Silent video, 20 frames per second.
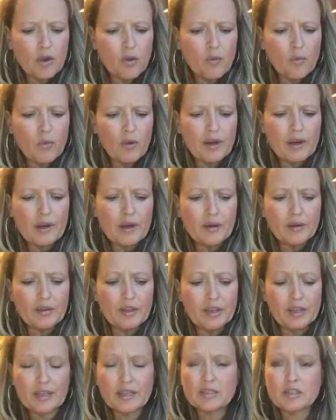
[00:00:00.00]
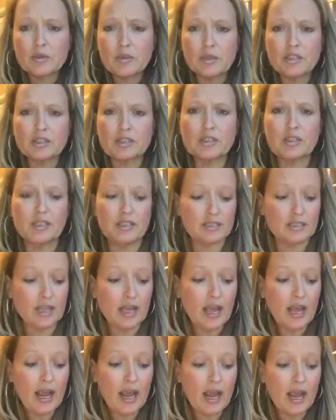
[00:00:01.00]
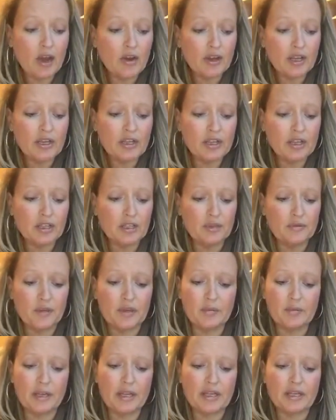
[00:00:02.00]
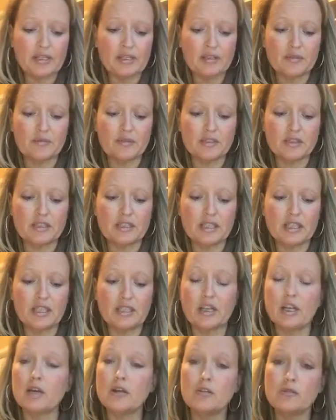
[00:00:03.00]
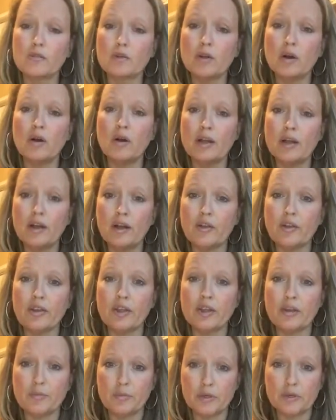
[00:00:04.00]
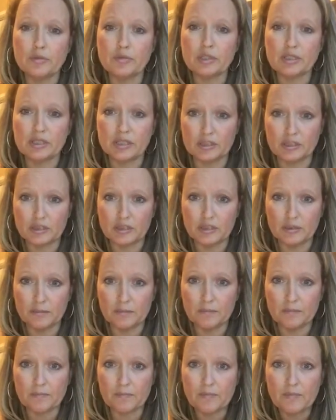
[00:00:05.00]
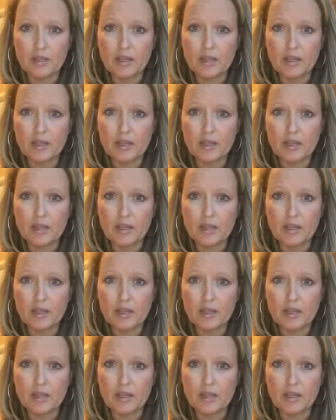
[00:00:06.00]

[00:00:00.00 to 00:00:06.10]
When the next question is, how can Young Living make a difference in overall health and immune system?